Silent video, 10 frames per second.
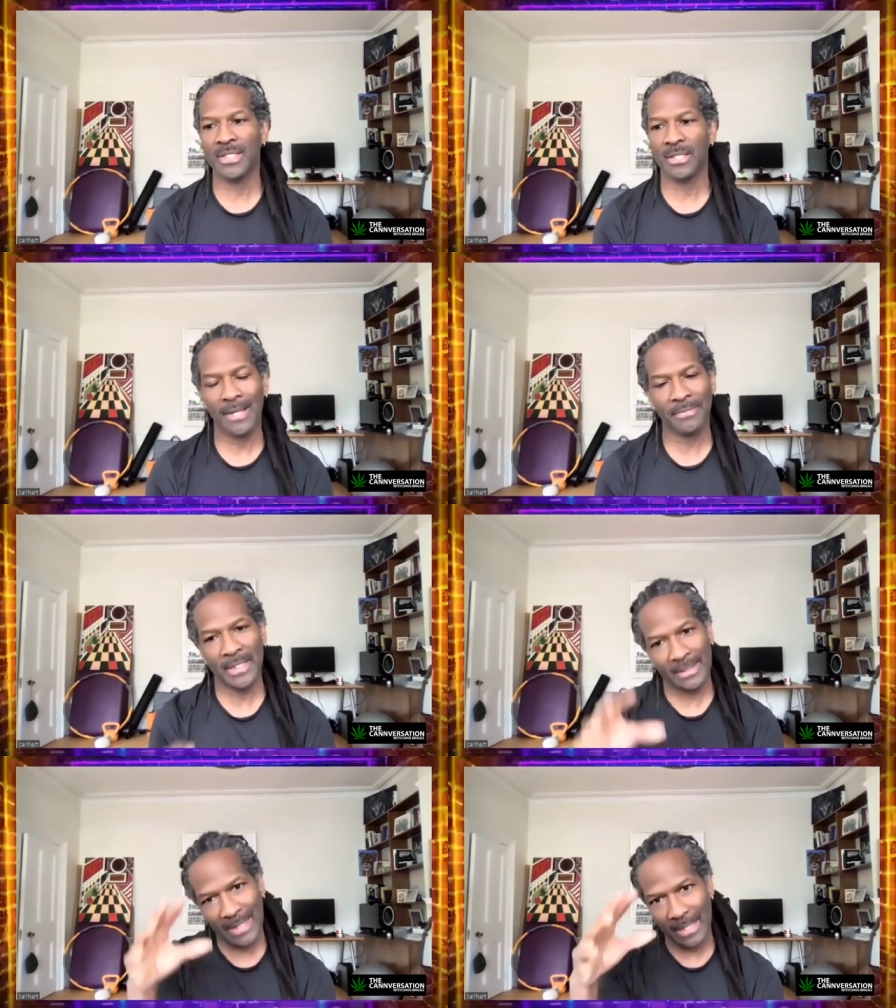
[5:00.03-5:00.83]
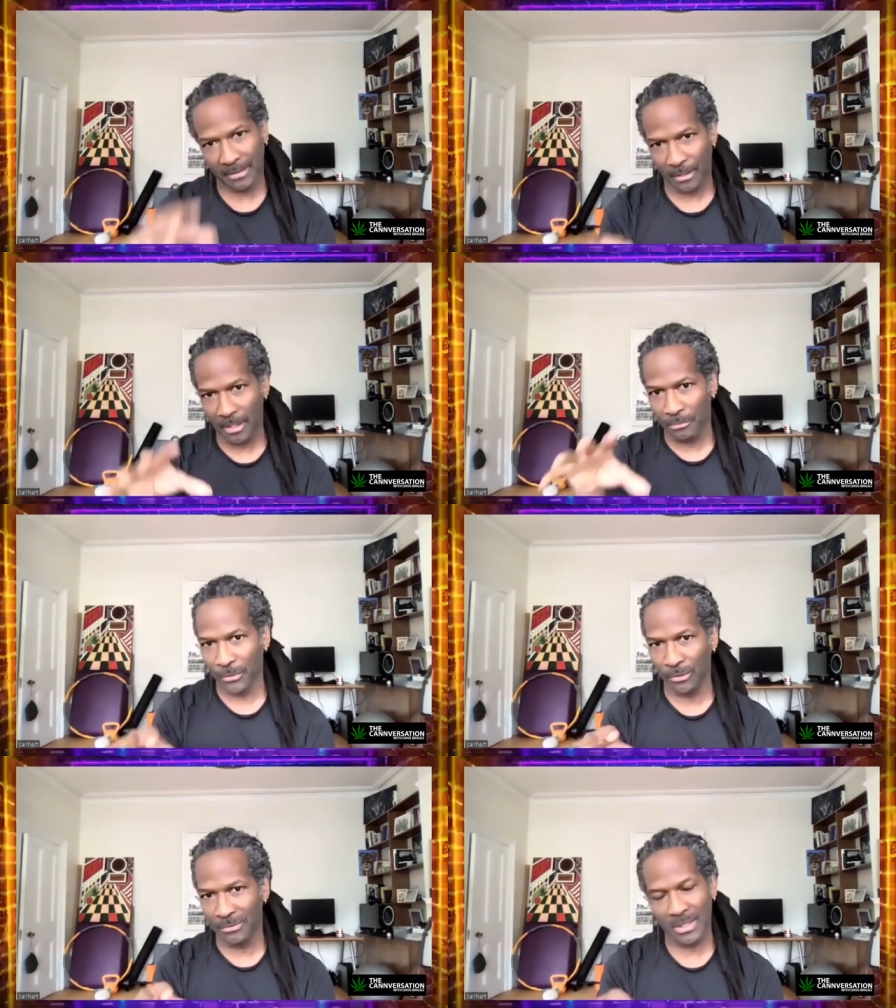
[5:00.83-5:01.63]
so i think that third
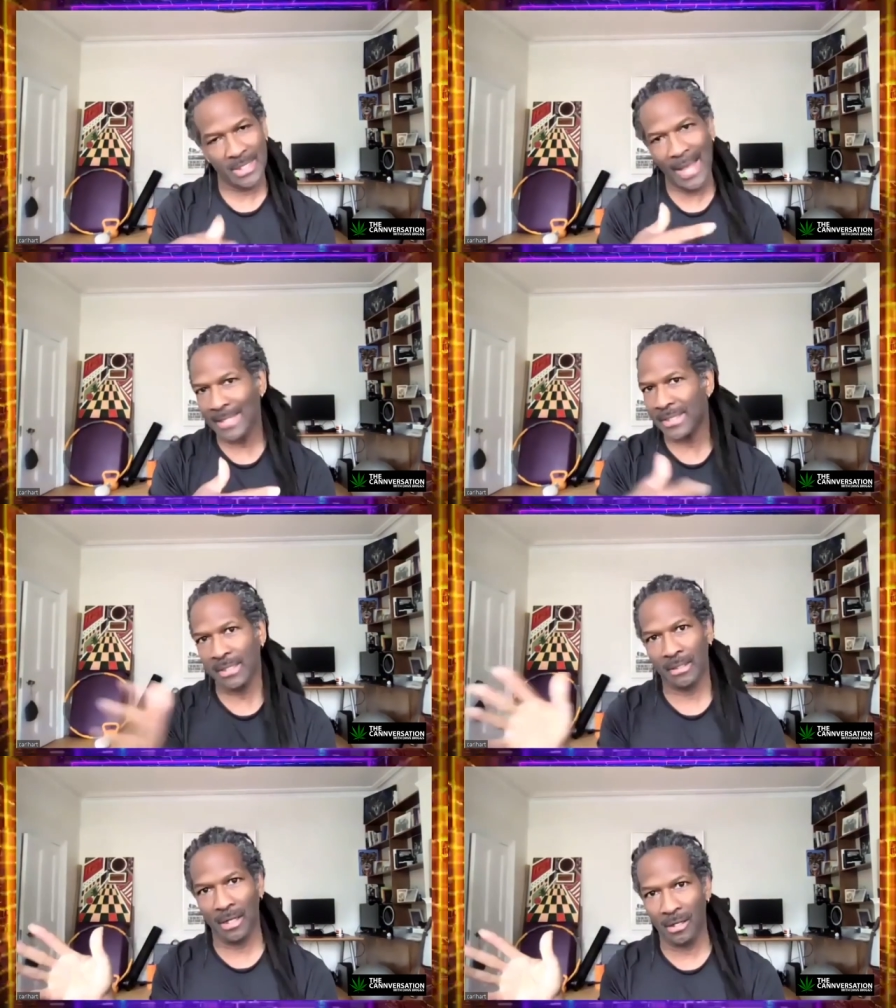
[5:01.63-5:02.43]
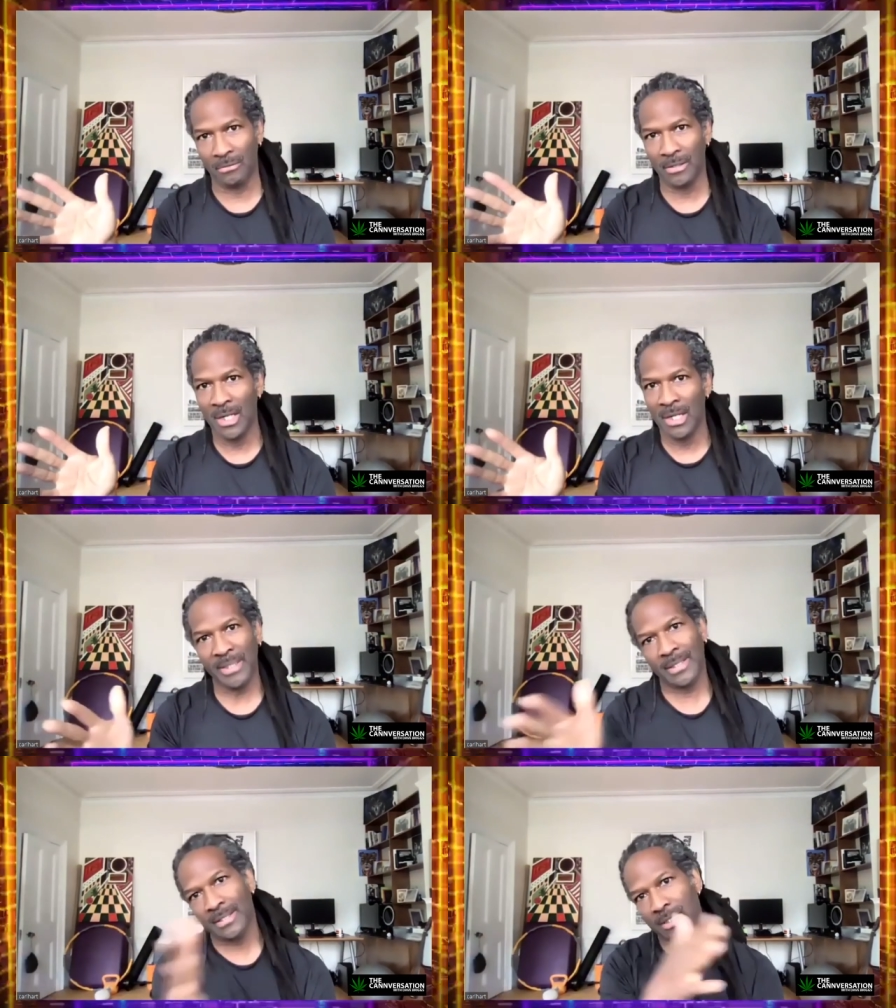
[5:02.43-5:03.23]
rule just has to go
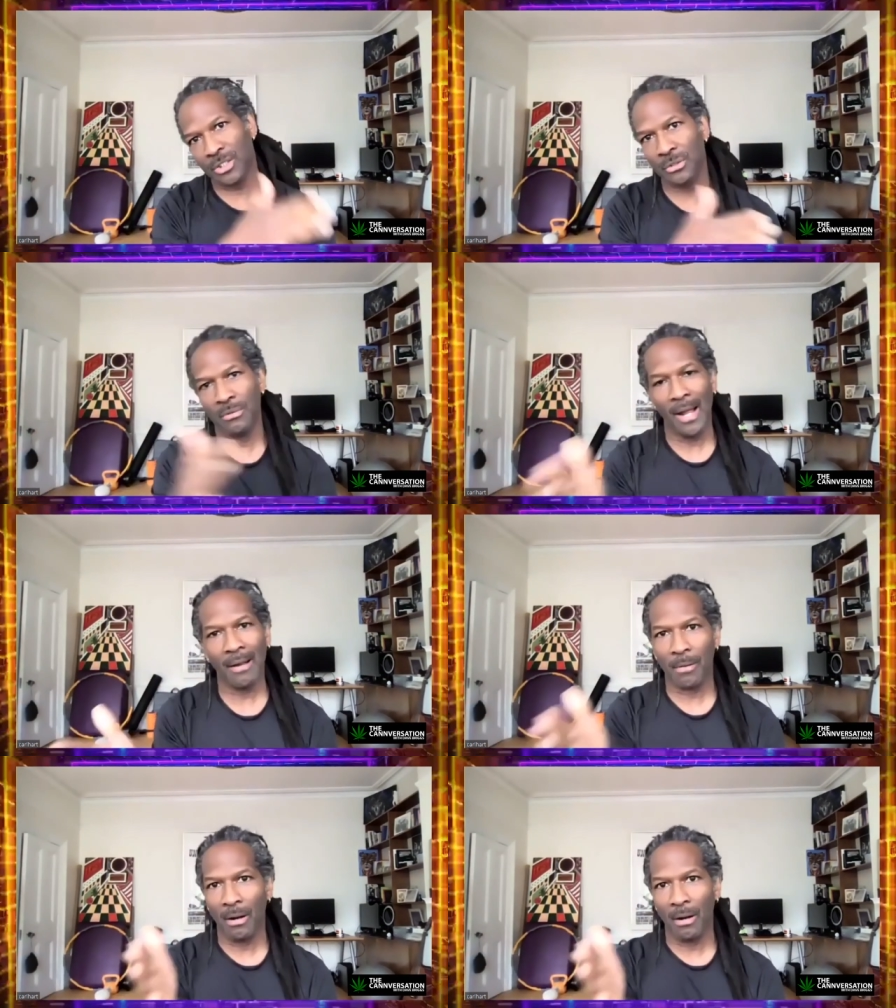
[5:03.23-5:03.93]
because it's too out-